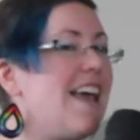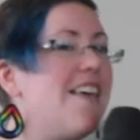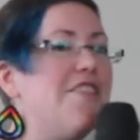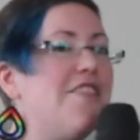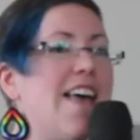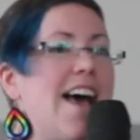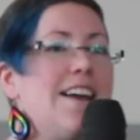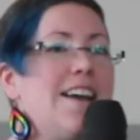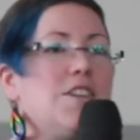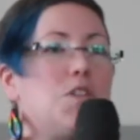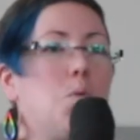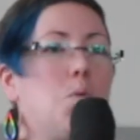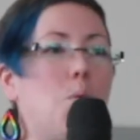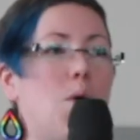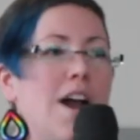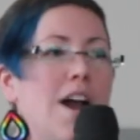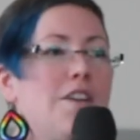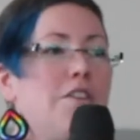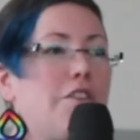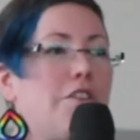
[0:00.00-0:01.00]
That is
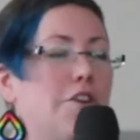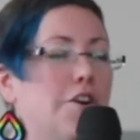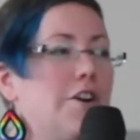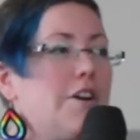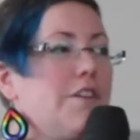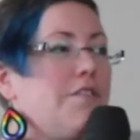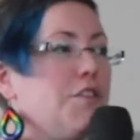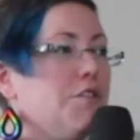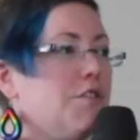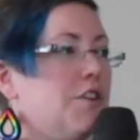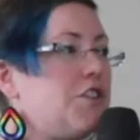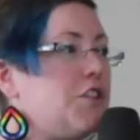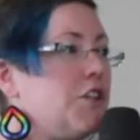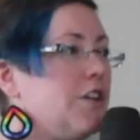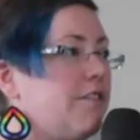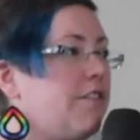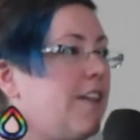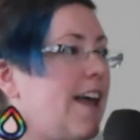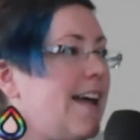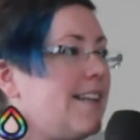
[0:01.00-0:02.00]
1/3 of the
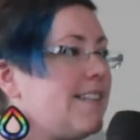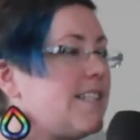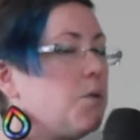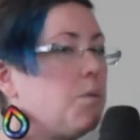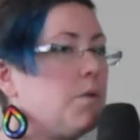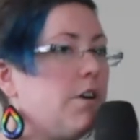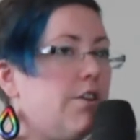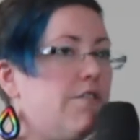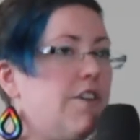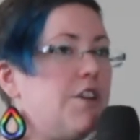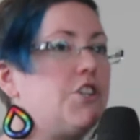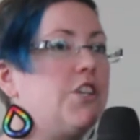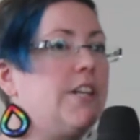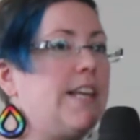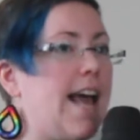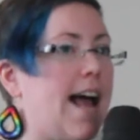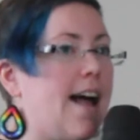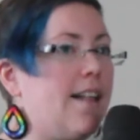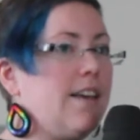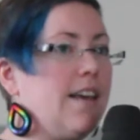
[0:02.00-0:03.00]
reserve lands that were
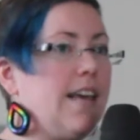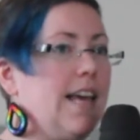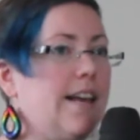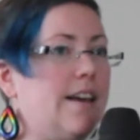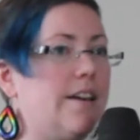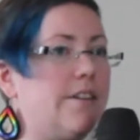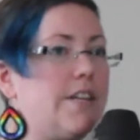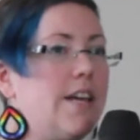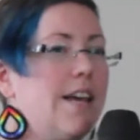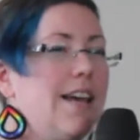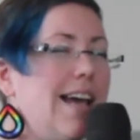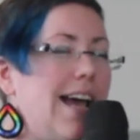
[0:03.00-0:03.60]
originally allocated.